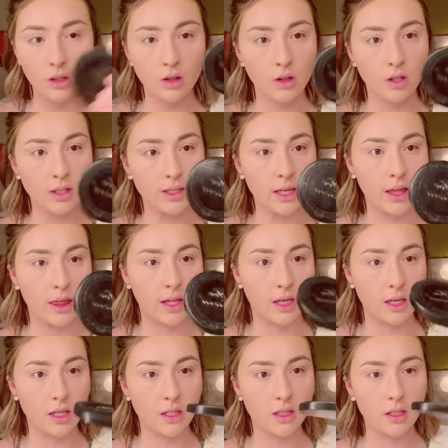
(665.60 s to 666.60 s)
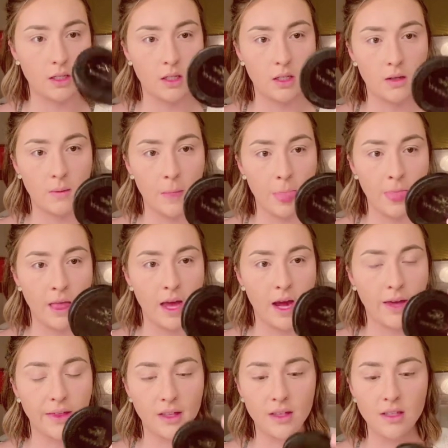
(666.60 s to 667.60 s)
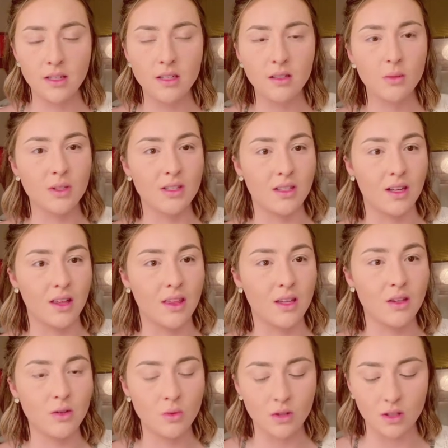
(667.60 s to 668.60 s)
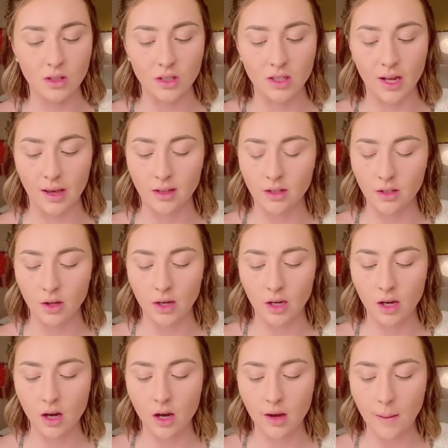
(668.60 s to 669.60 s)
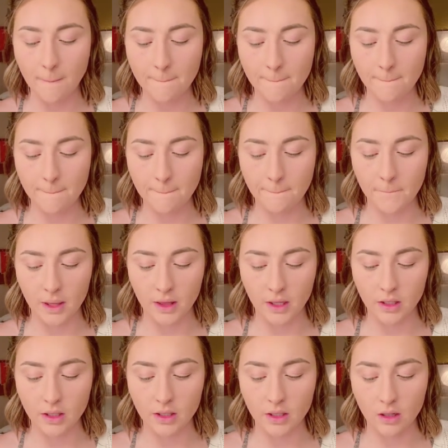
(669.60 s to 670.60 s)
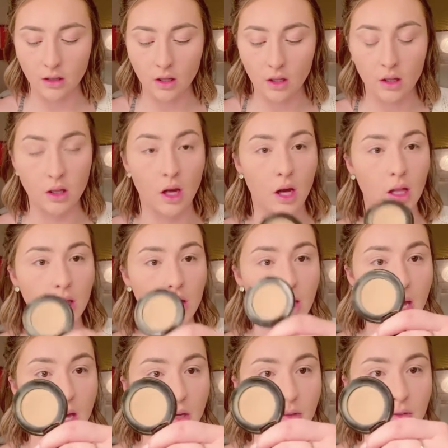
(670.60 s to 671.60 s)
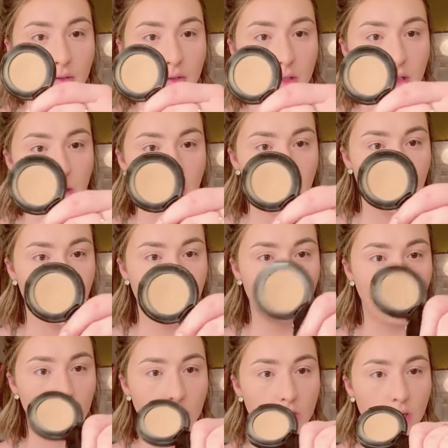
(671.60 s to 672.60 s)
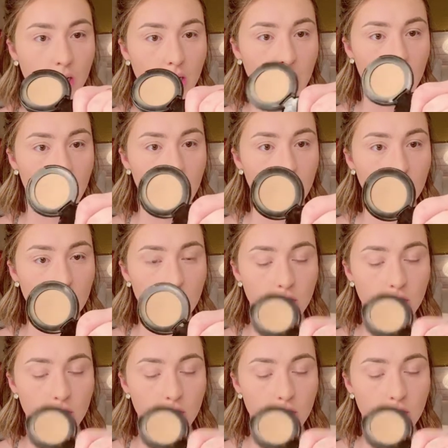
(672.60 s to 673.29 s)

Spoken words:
Looks like this. I think this was a tester I got, but there's still a lot left if you check it out.